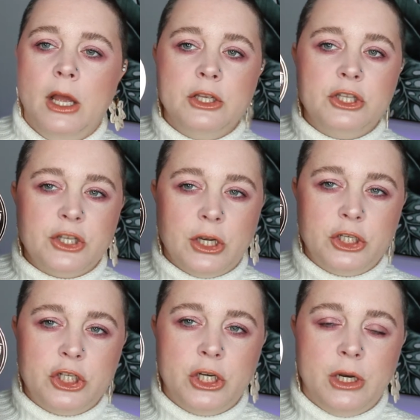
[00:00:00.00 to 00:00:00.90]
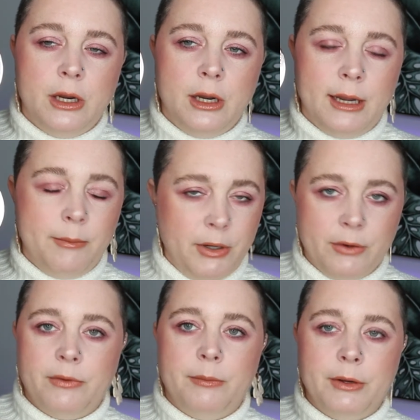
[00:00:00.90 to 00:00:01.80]
Such a
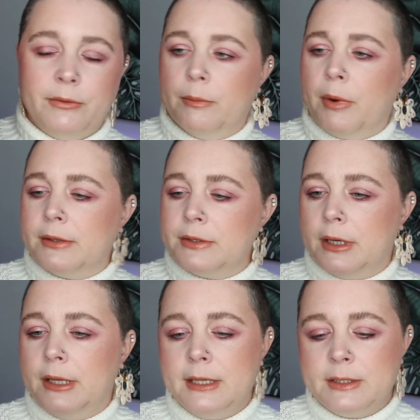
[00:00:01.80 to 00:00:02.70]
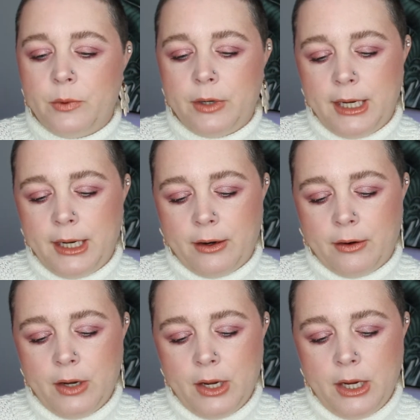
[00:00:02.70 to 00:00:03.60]
beautiful, beautiful bronzer. In this one
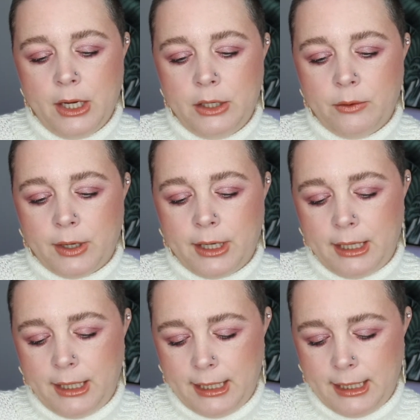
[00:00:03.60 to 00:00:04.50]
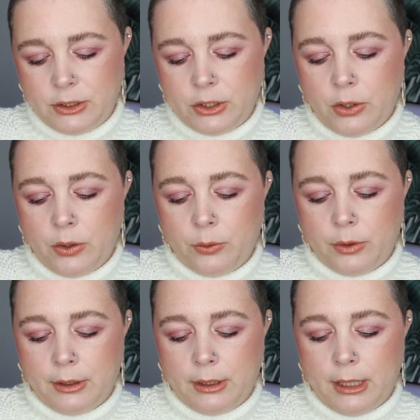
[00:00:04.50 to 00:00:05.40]
here, you are getting a
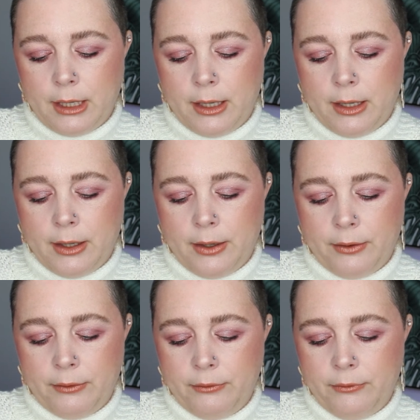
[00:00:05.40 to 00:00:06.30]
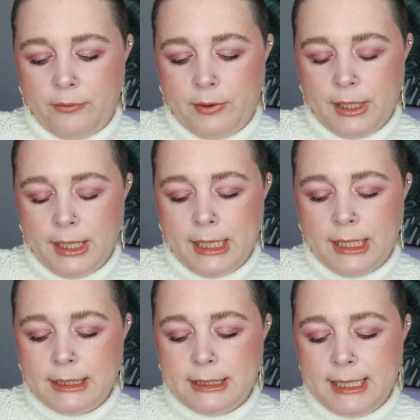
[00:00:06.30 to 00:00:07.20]
total of
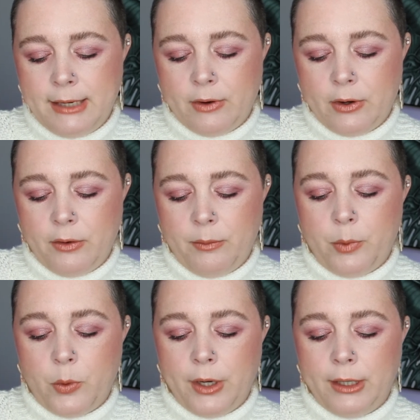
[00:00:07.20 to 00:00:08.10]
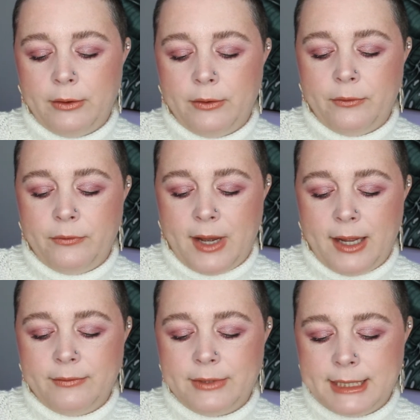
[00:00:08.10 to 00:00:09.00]

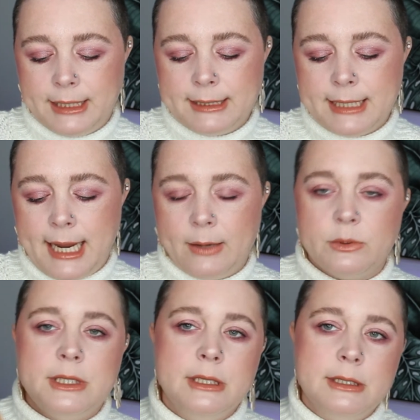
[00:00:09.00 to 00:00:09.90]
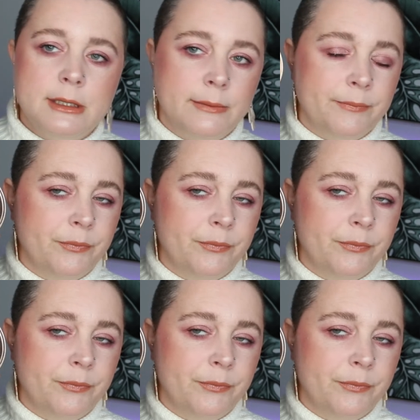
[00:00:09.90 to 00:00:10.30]
0.56 ounces.